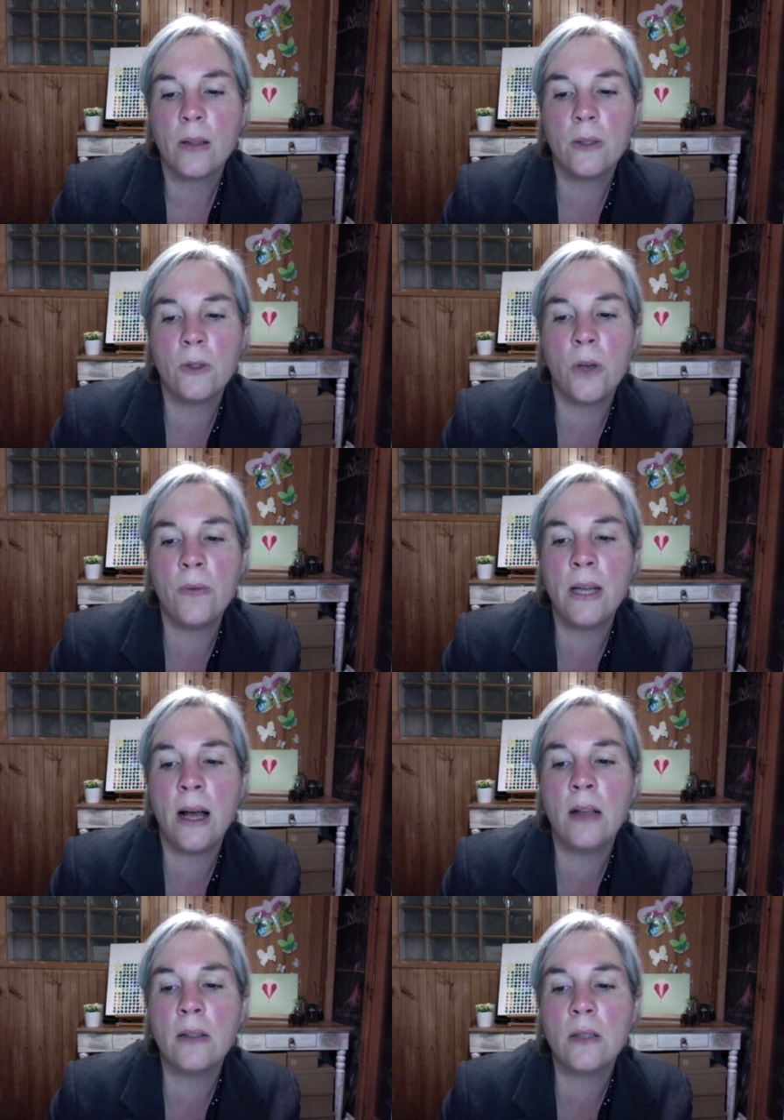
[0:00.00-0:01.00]
The servant
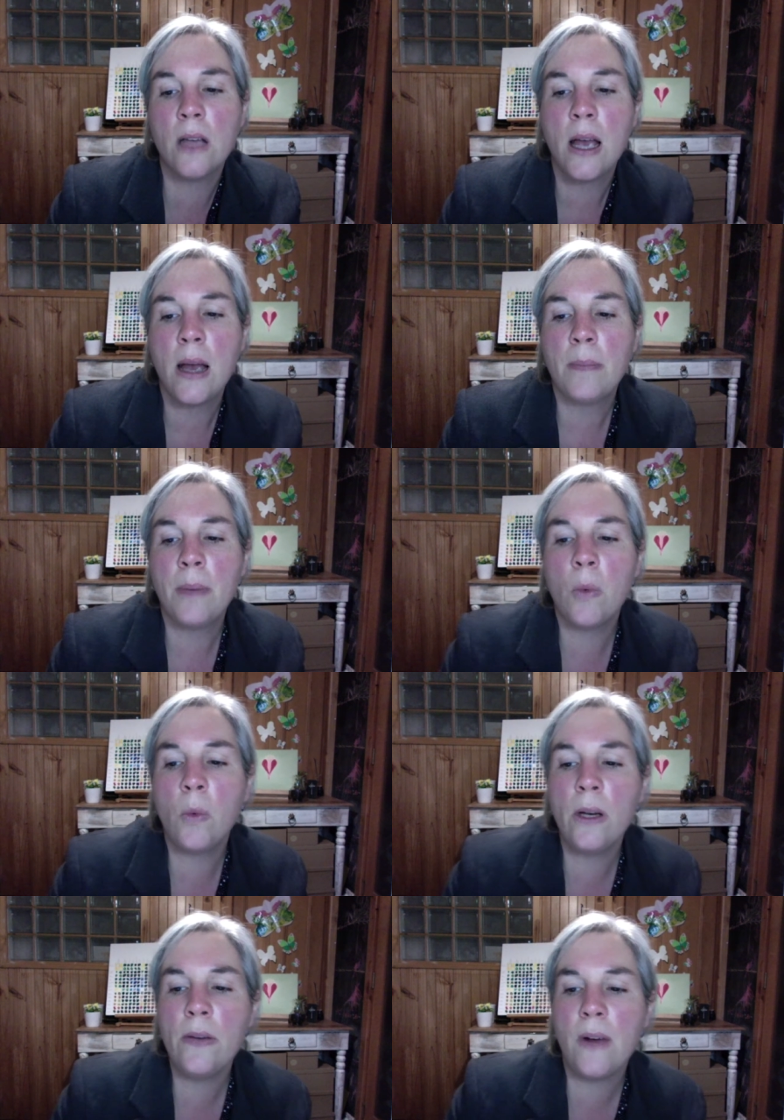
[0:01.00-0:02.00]
asked, "But
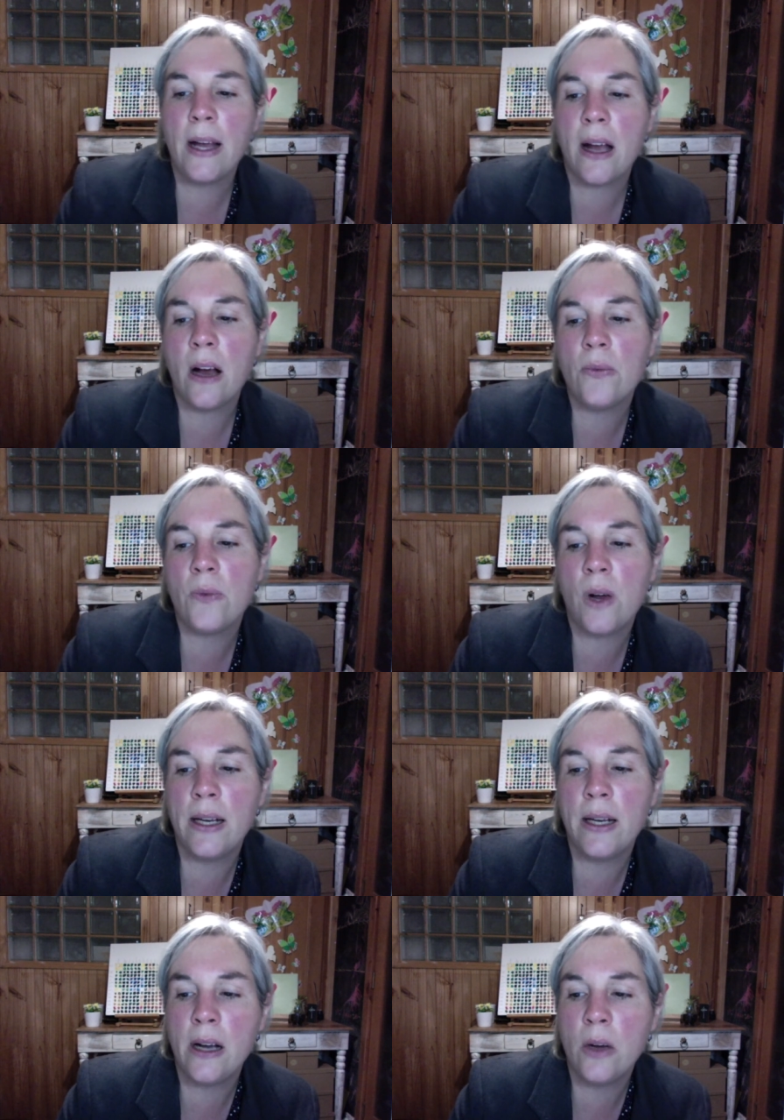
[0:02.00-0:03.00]
what if I can't
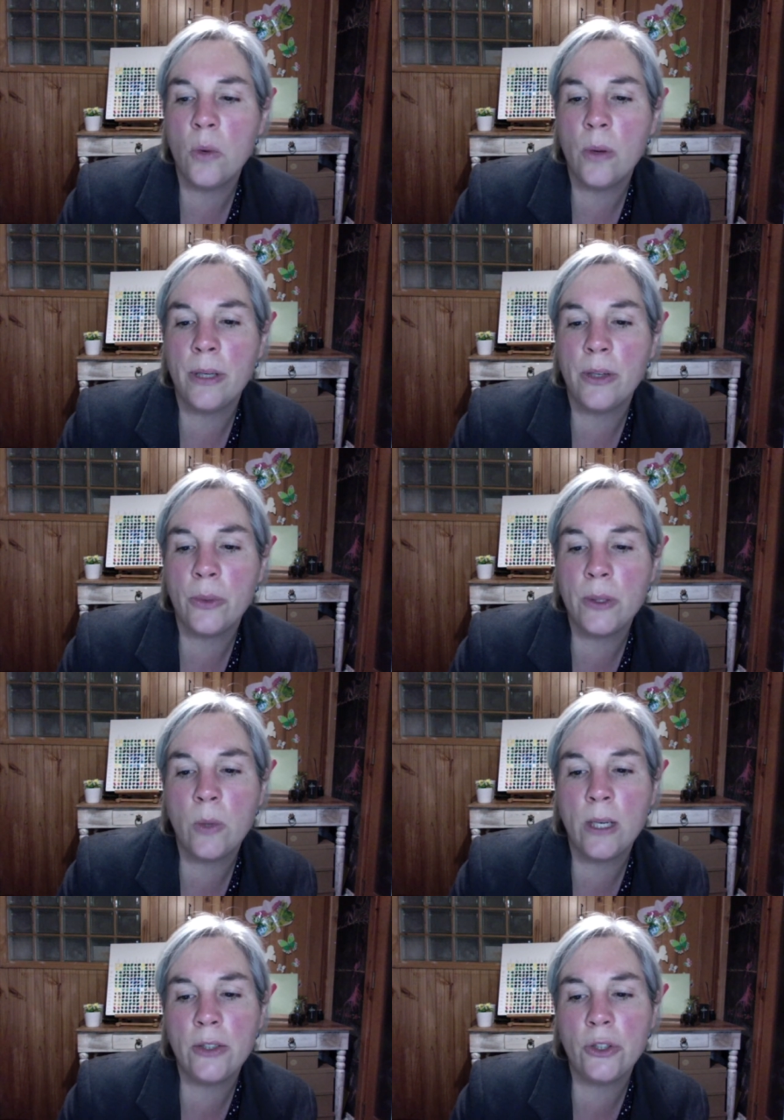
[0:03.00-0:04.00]
find a young woman who is
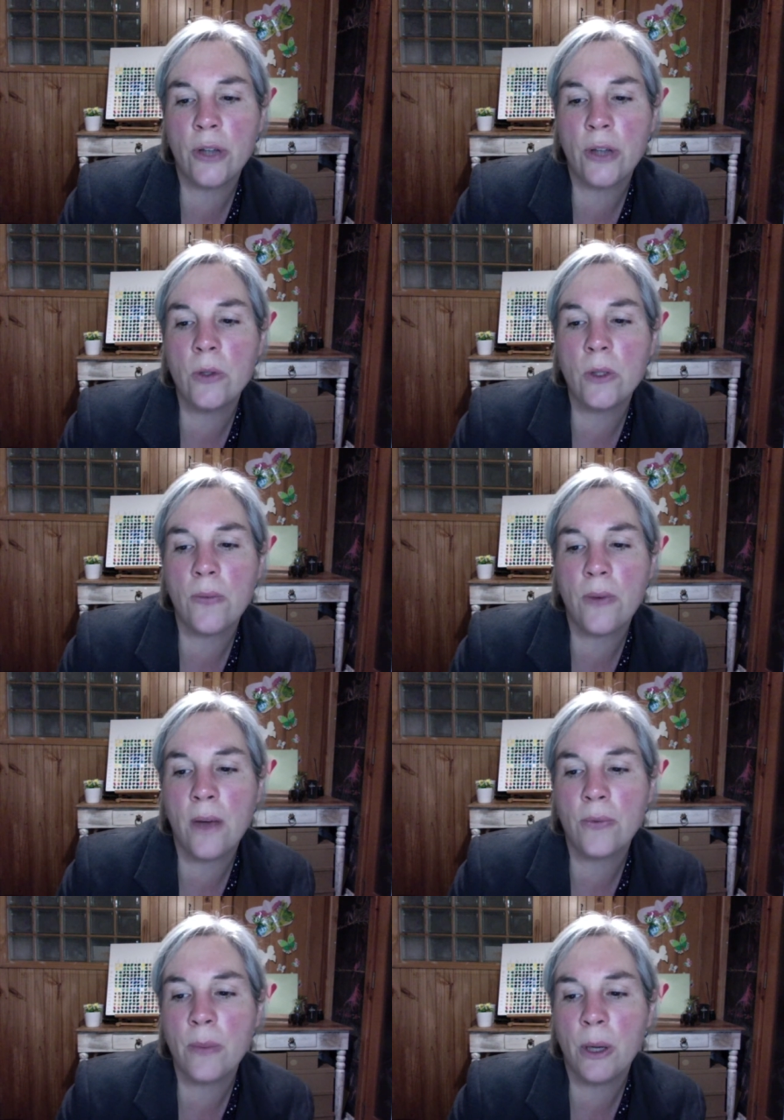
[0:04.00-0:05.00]
willing to travel so
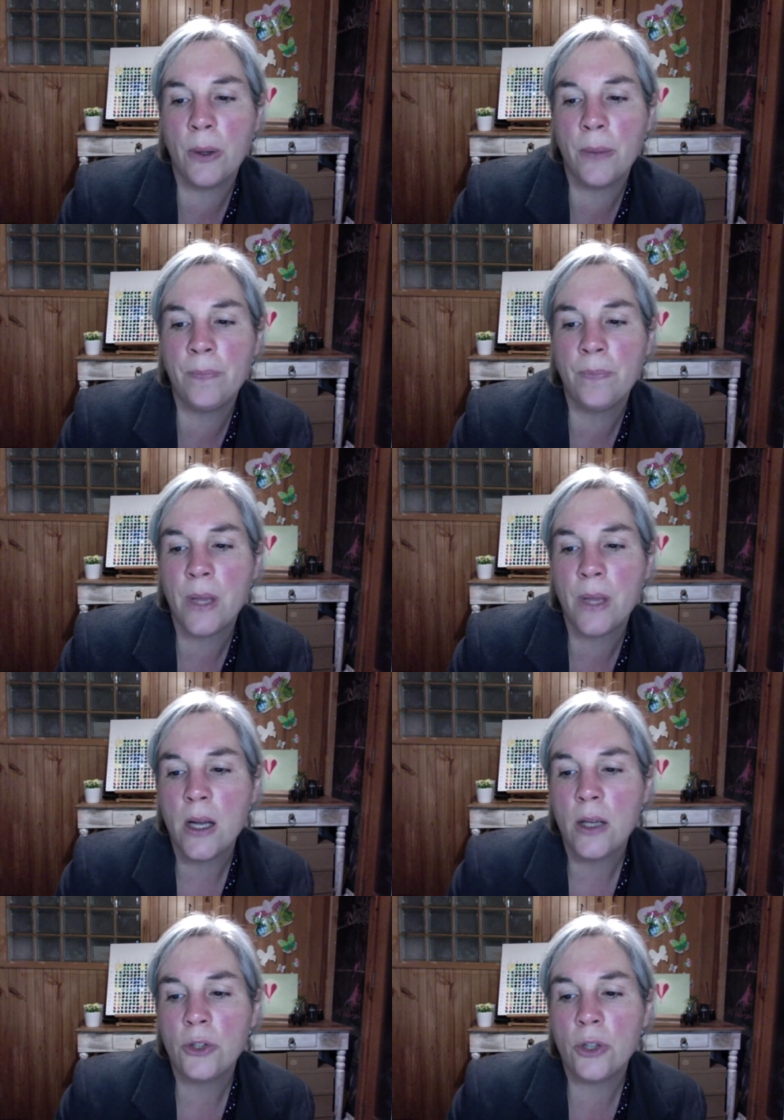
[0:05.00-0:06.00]
far from home?
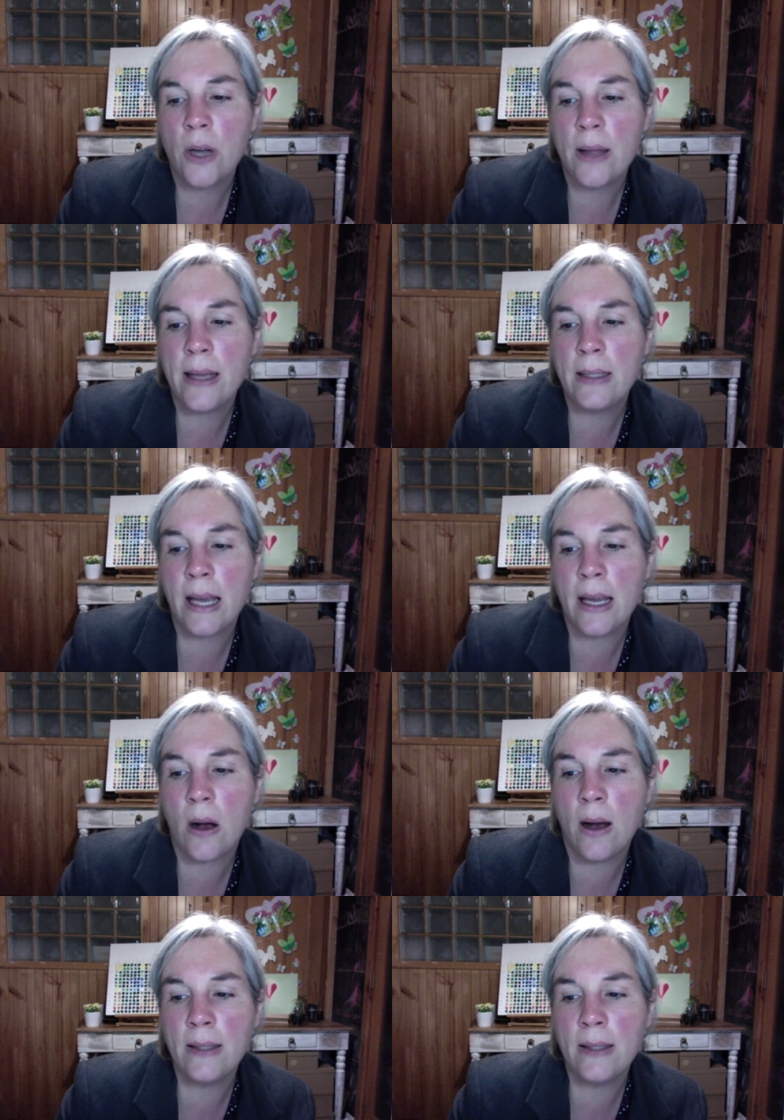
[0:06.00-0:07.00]
Should I then take
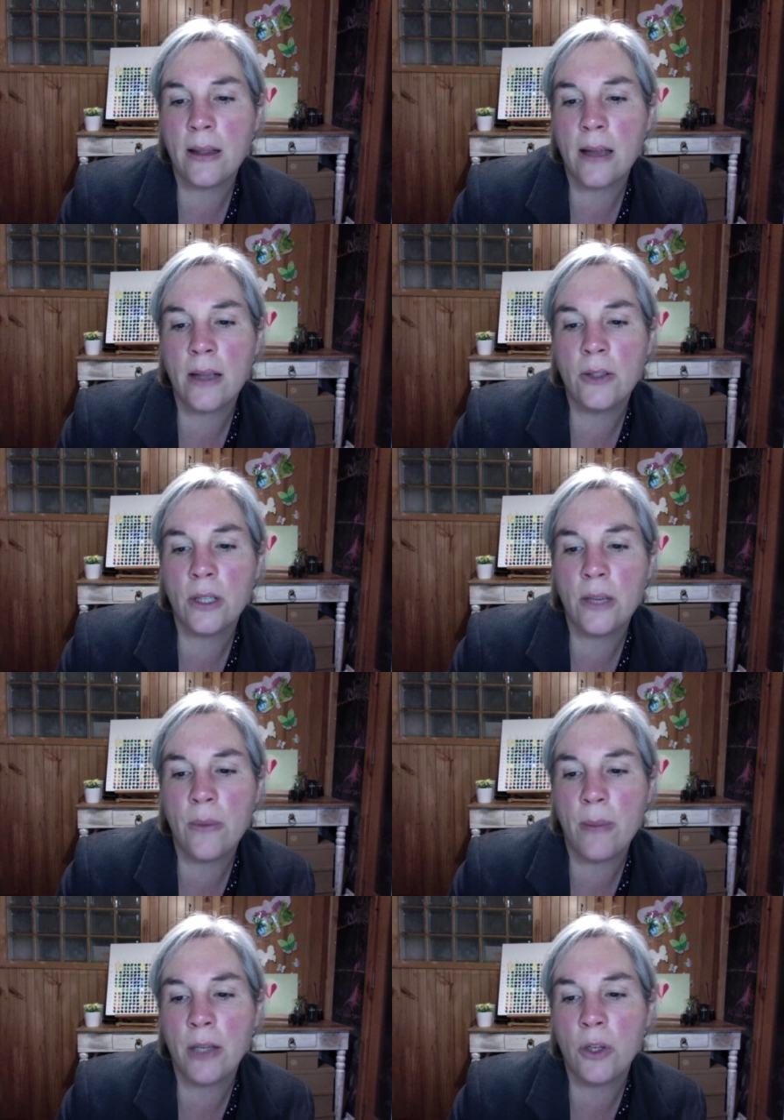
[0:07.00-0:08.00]
Isaac there to live
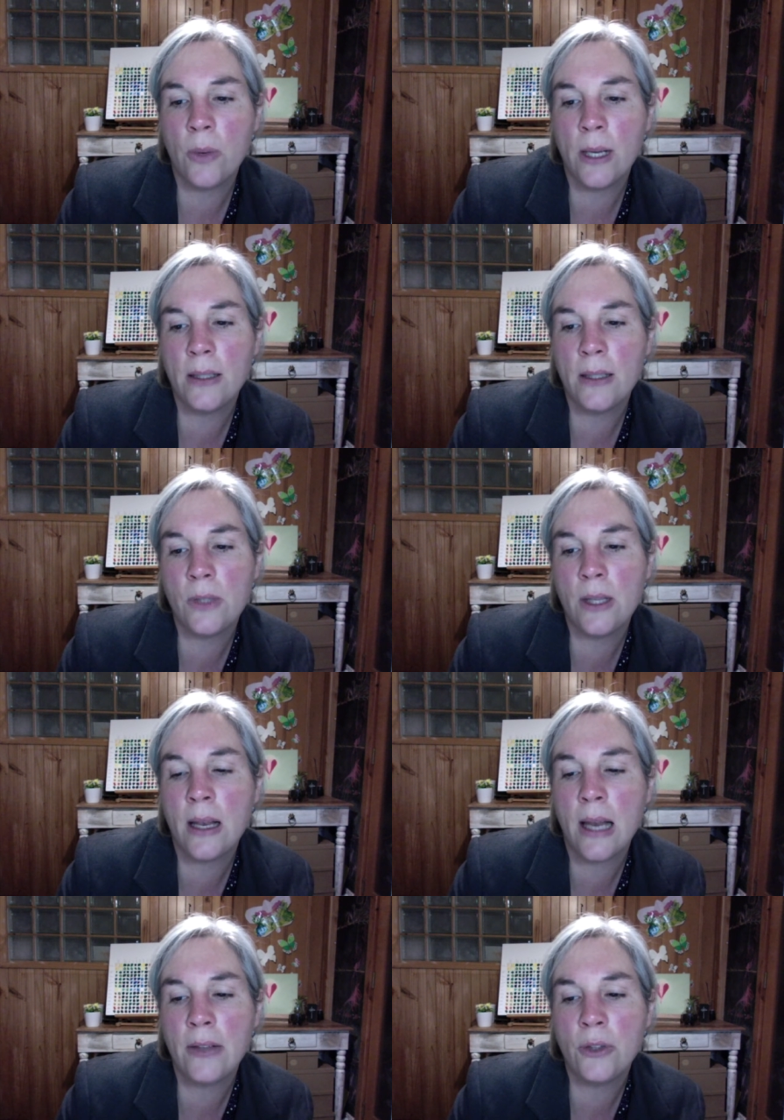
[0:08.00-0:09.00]
among your relatives in the
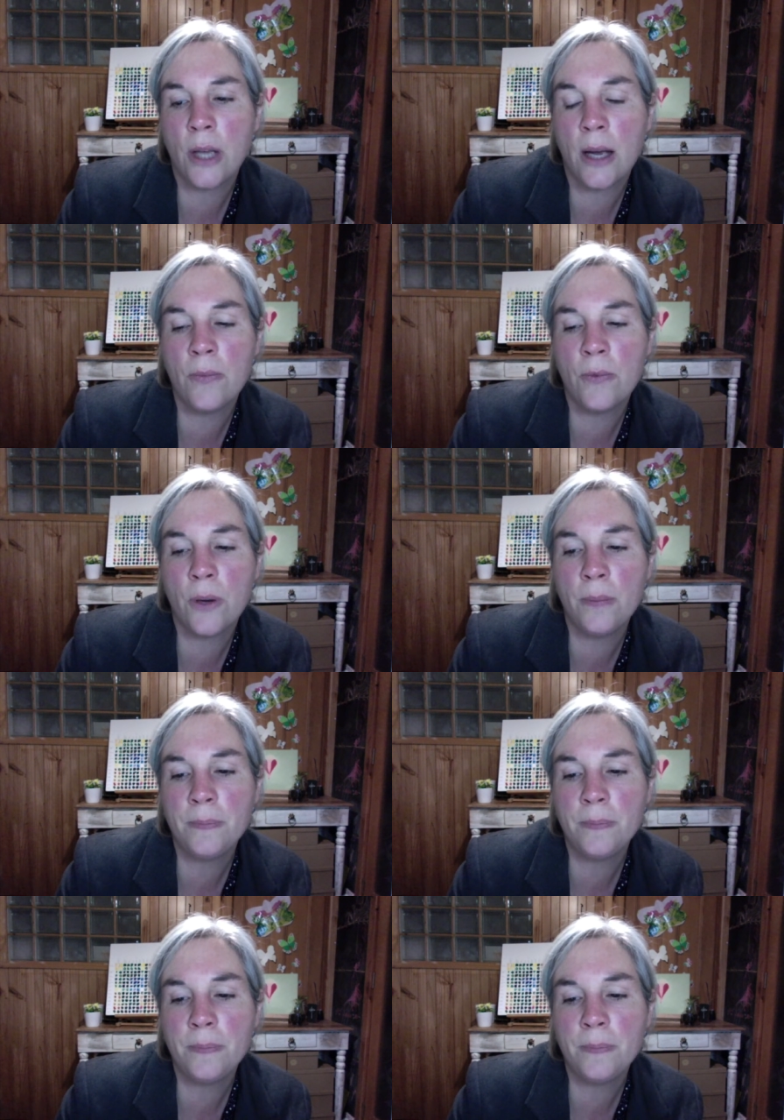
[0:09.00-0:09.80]
land you came from?"